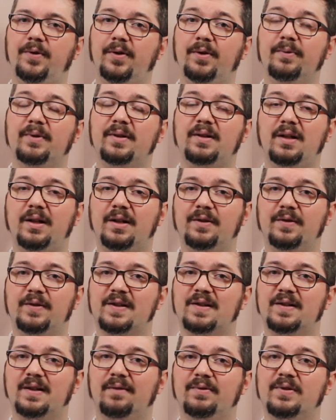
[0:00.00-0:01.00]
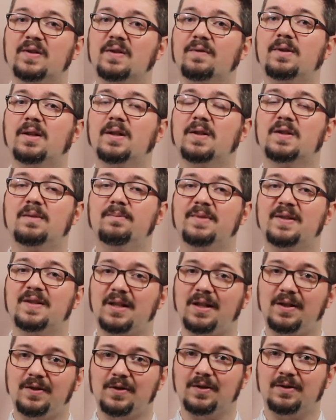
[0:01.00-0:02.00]
for their ridiculous levels of
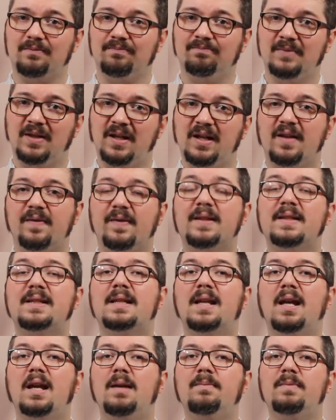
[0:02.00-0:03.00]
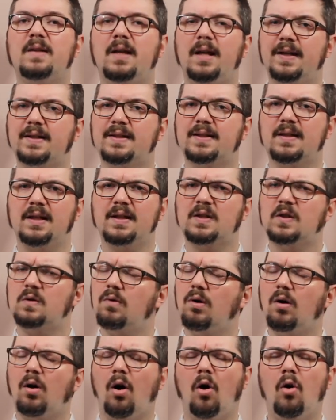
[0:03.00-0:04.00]
customization. This game takes things
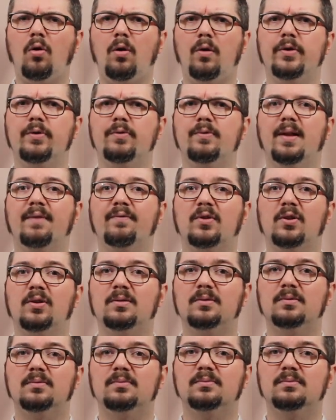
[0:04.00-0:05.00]
to a whole new level.